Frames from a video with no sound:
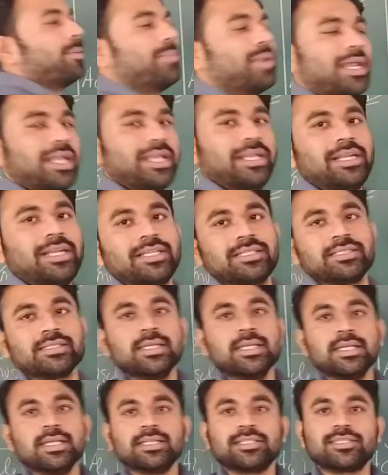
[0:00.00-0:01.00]
membrane. It is
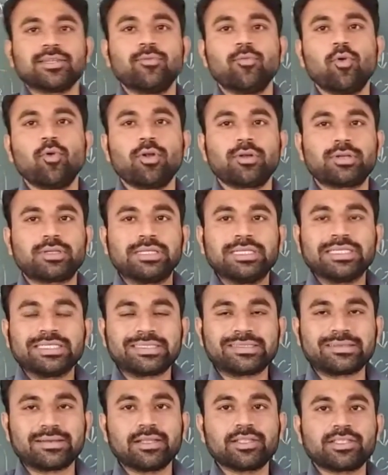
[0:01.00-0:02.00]

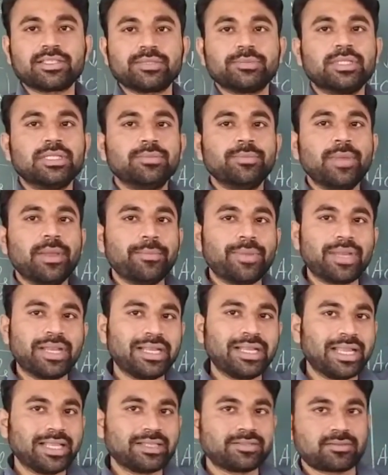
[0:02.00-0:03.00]
somewhat stretchable
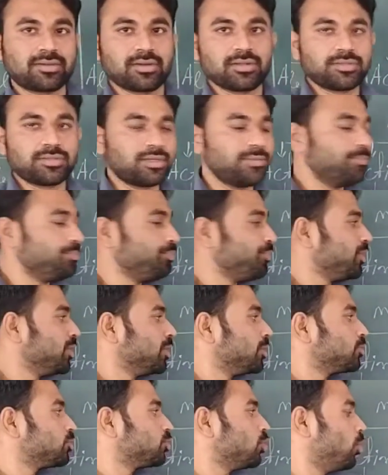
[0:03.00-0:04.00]
membrane like structure.
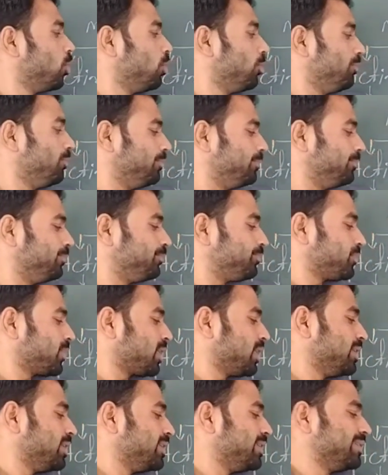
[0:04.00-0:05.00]
So
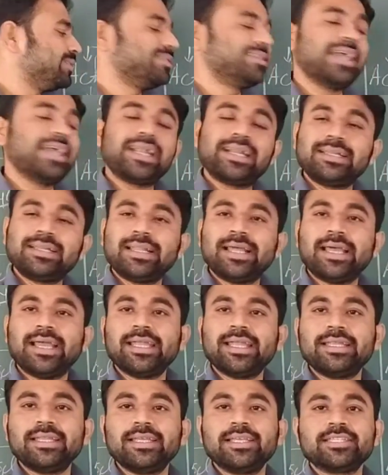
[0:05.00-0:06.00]
Z
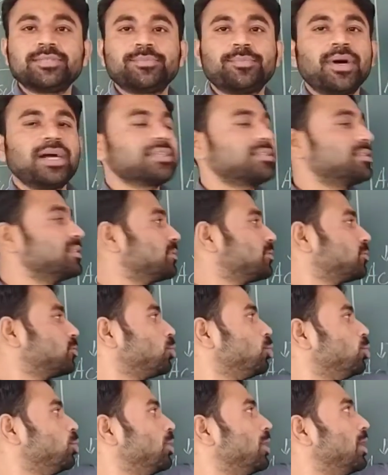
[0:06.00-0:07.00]
line is passes
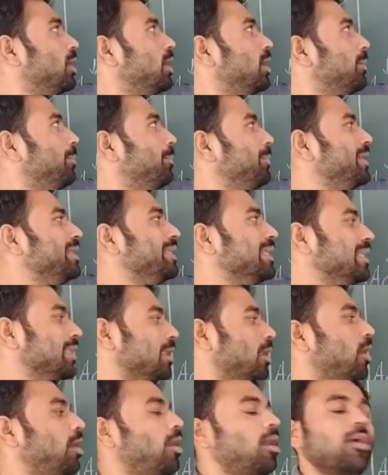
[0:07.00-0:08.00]
through a
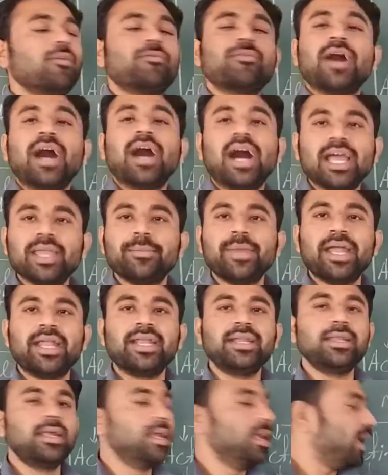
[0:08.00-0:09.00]
middle of I
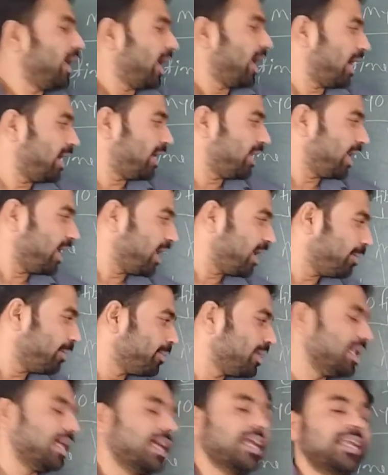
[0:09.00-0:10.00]
band, and
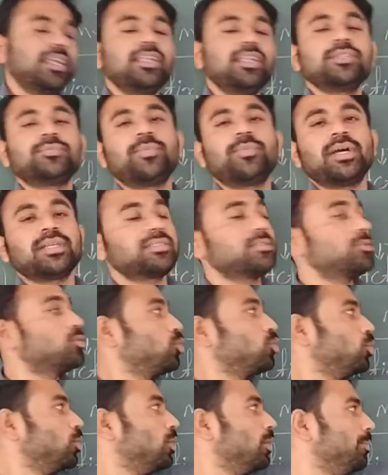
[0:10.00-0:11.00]
M line is passes
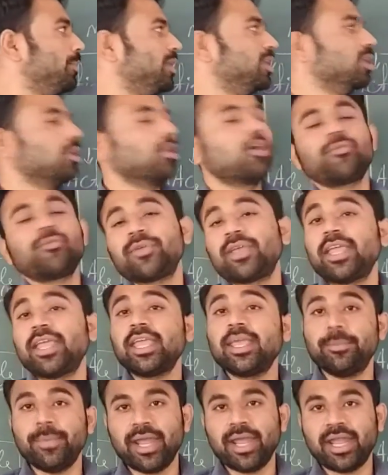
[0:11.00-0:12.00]
through a middle of
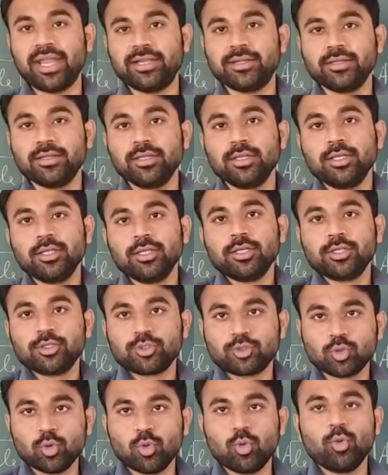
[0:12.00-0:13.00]
A band.
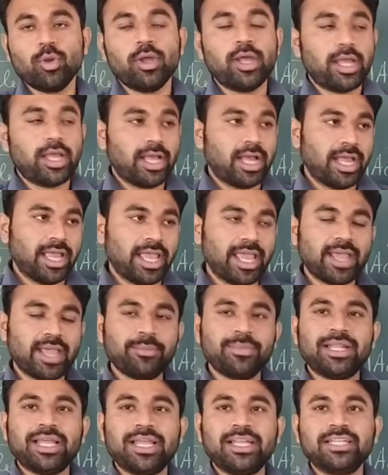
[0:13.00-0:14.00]
So
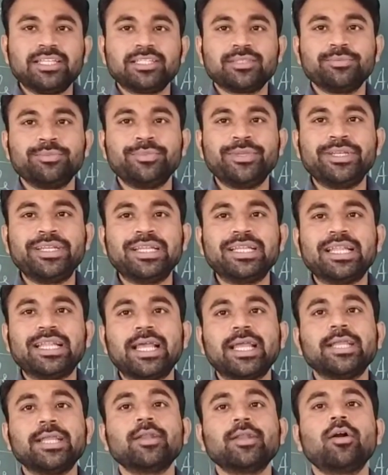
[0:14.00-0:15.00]
M line is middle
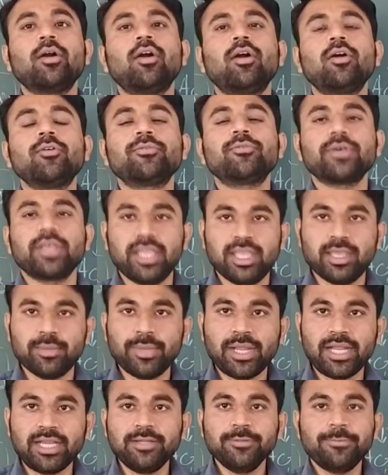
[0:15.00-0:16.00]
line of A
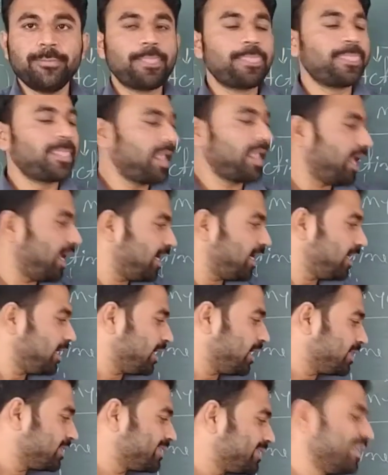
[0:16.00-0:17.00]
band,
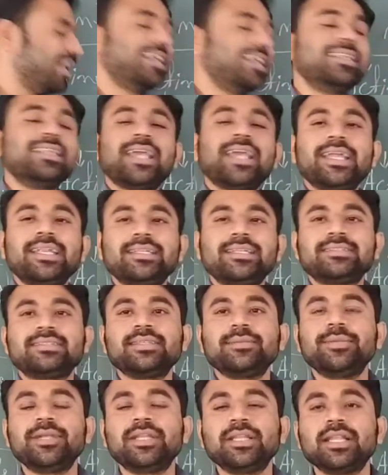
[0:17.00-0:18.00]
and Z line is
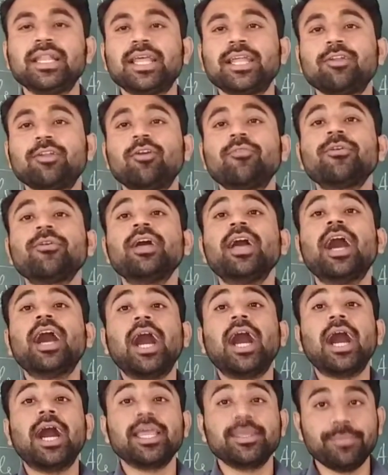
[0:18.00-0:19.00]
the middle line of
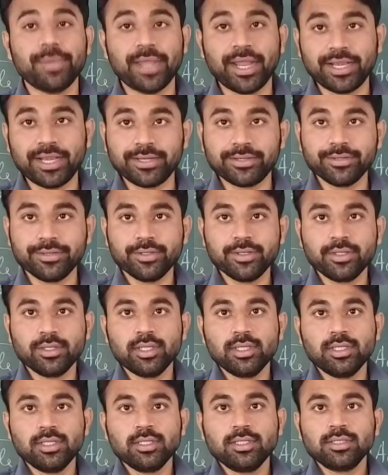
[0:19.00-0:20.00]
I band.
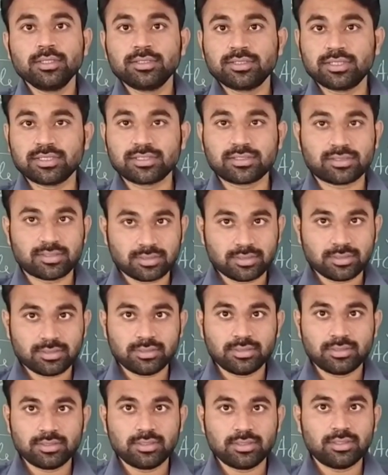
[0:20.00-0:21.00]
Just
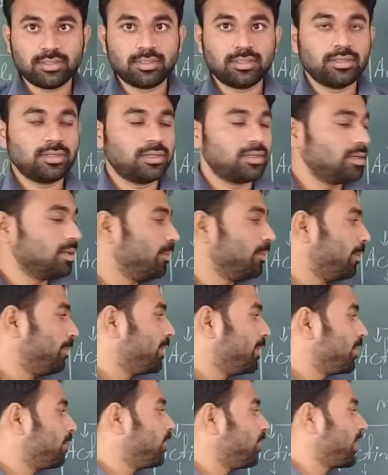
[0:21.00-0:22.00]

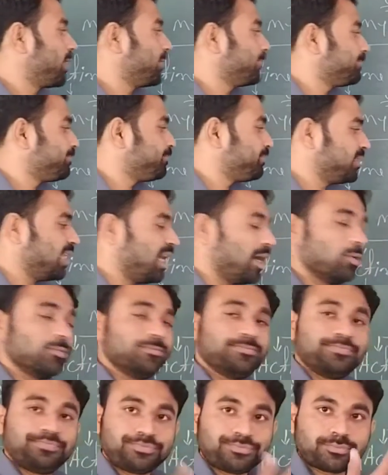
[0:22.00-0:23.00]
remember. Okay.
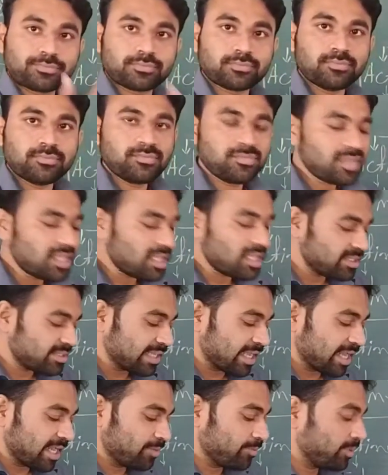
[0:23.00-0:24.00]
Now,
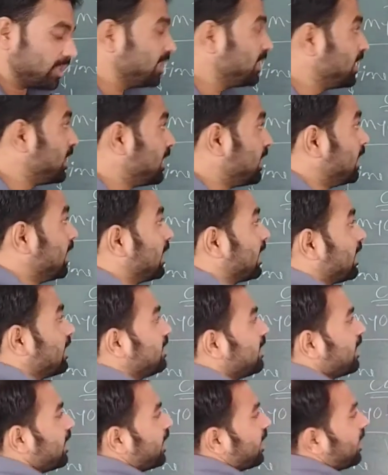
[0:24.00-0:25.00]
second one,
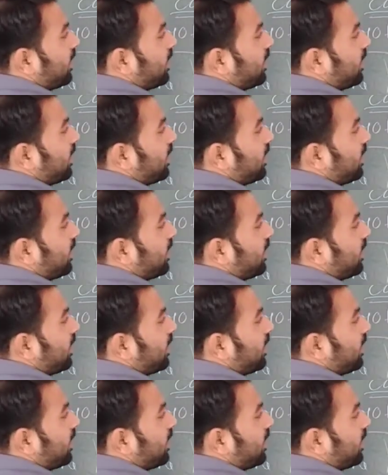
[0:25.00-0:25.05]
the